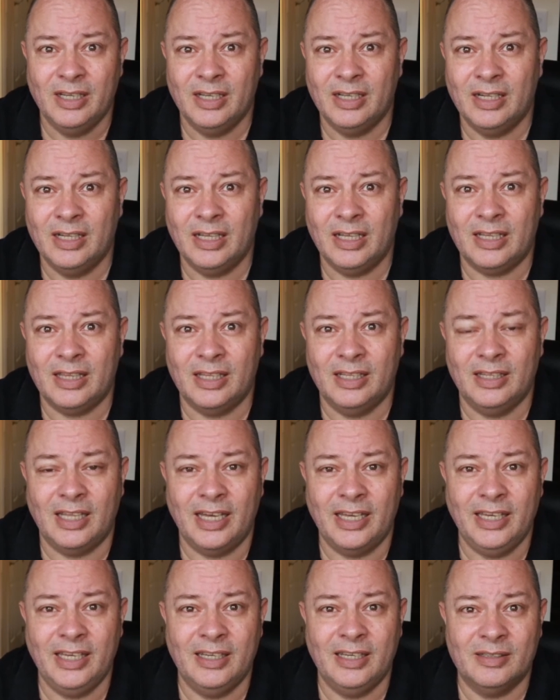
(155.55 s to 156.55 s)
click the
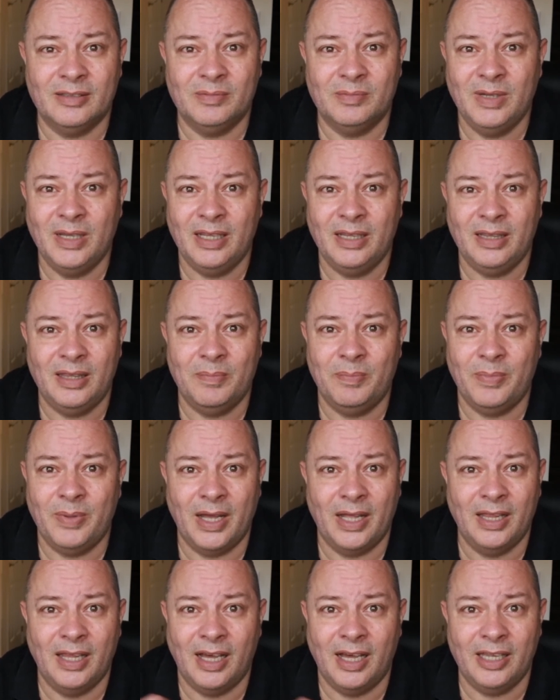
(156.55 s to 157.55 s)
like, hit the
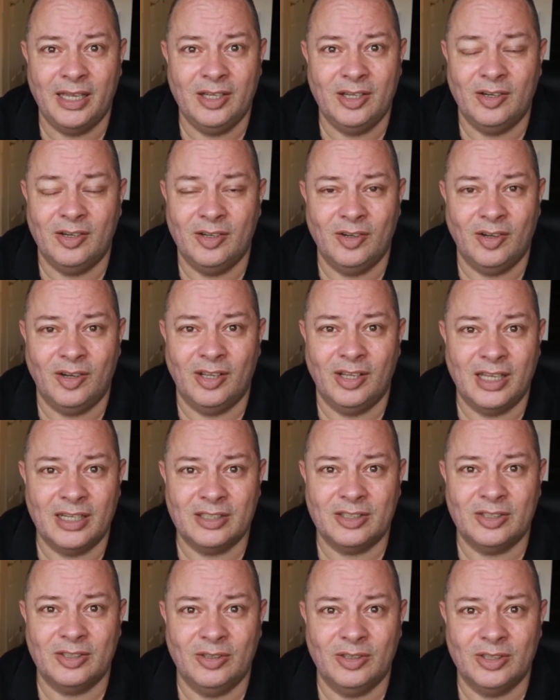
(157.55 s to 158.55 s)
bell icon, all that
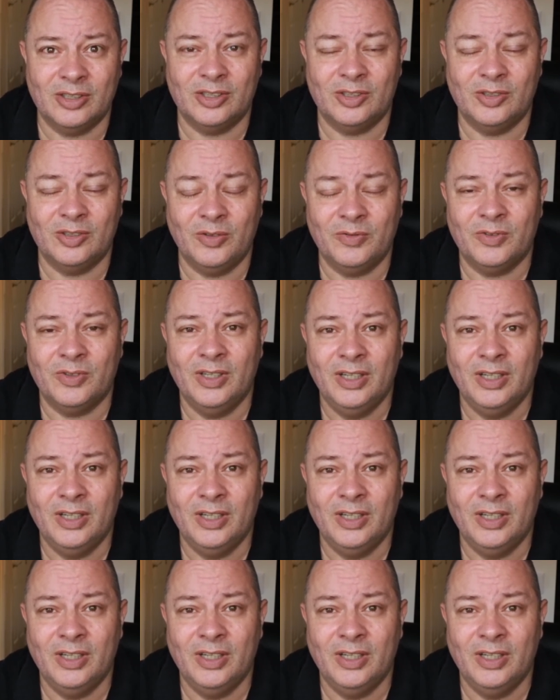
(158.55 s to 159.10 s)
sort of stuff.